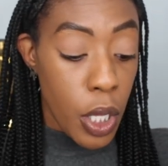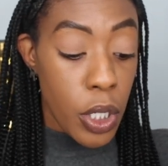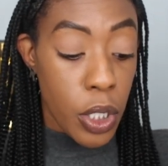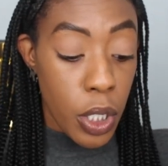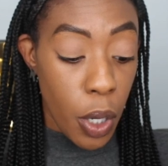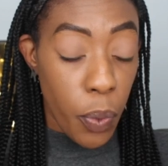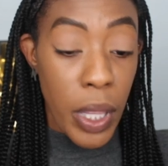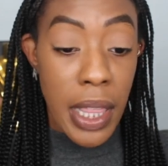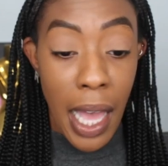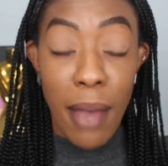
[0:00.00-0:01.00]
So
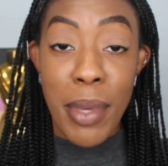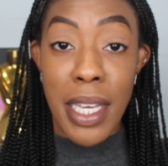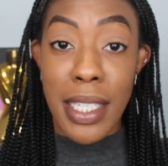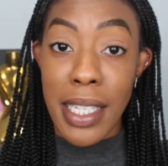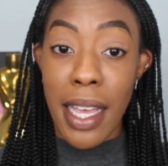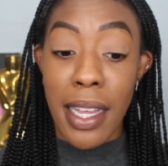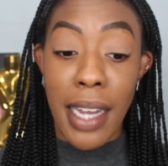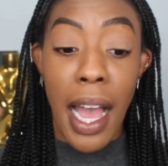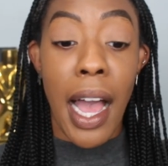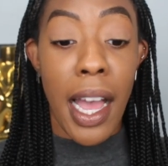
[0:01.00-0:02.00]
with that being
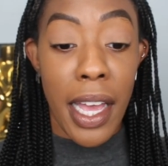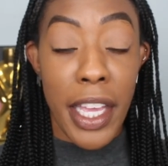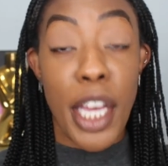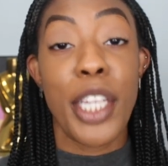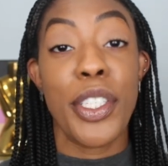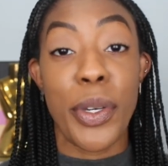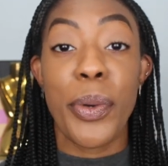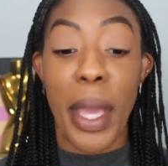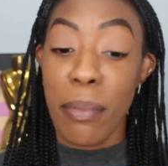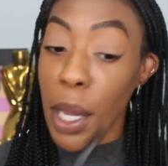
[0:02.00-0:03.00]
said, I do
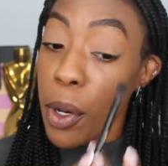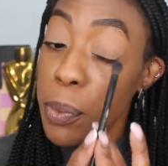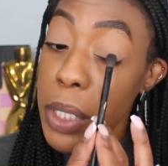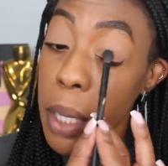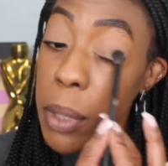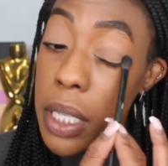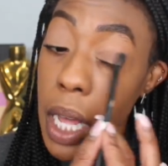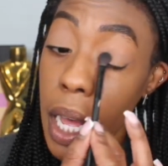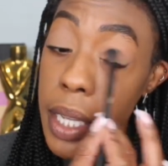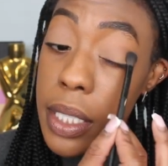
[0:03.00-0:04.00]
get my hopes up a
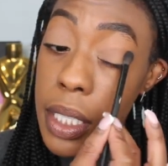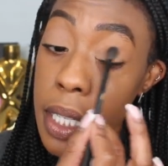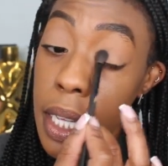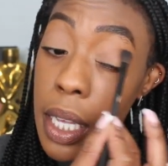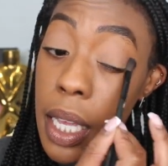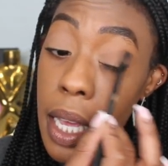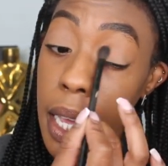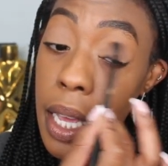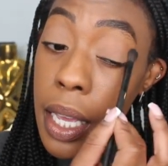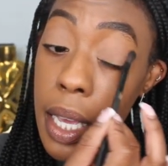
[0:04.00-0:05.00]
lot,
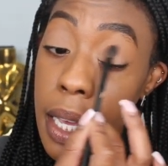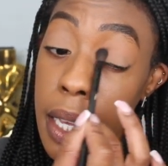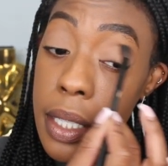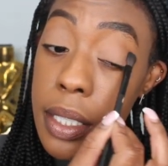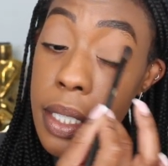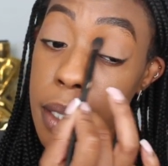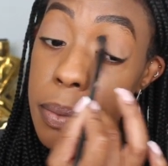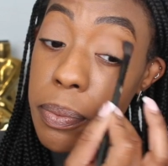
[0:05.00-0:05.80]
and